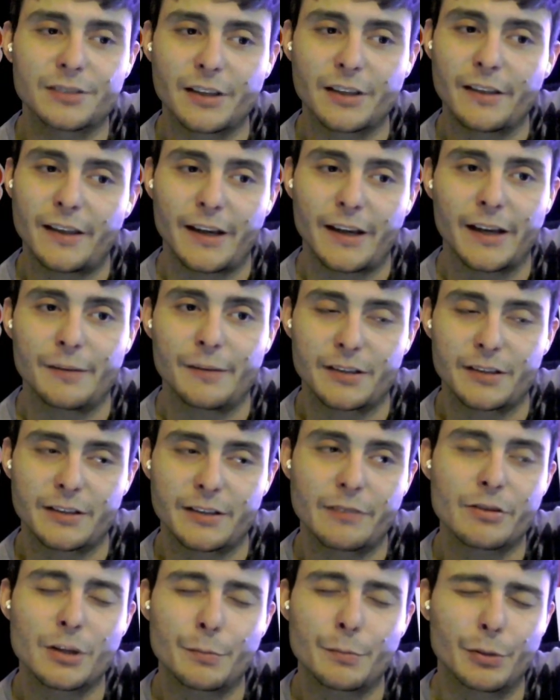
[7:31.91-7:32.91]
the end, because
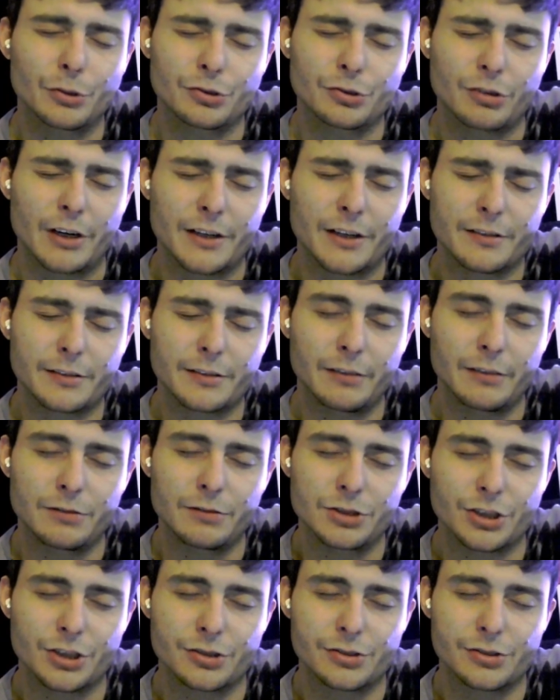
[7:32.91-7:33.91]
even the post-credits scene
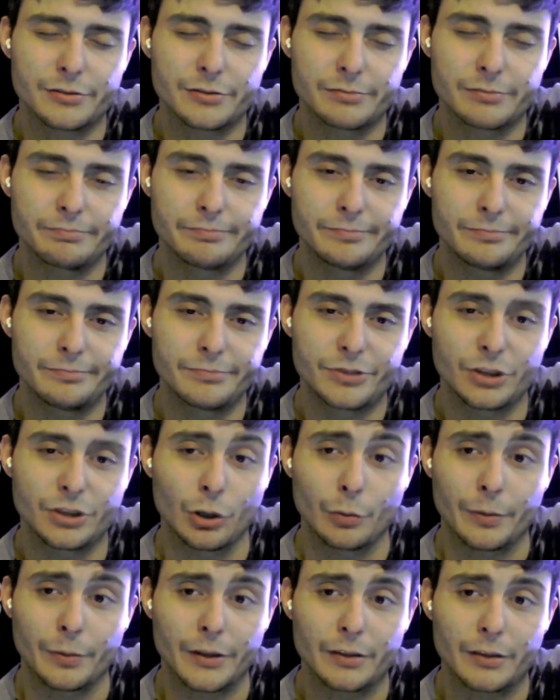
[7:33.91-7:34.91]
was just
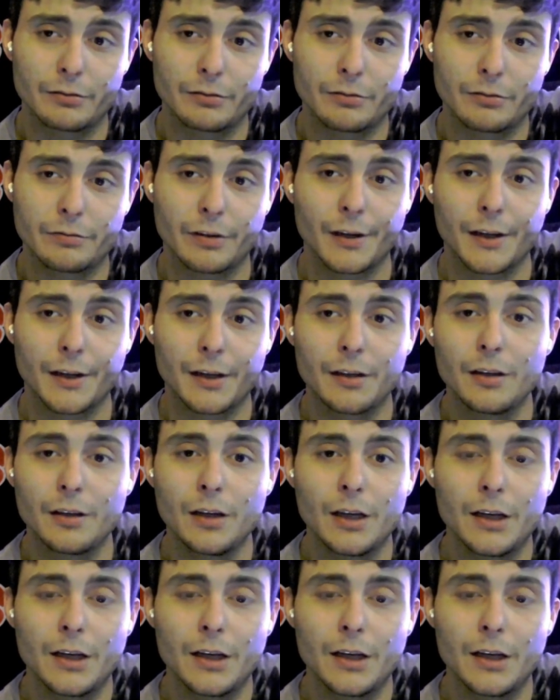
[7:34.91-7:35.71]
stupid funny.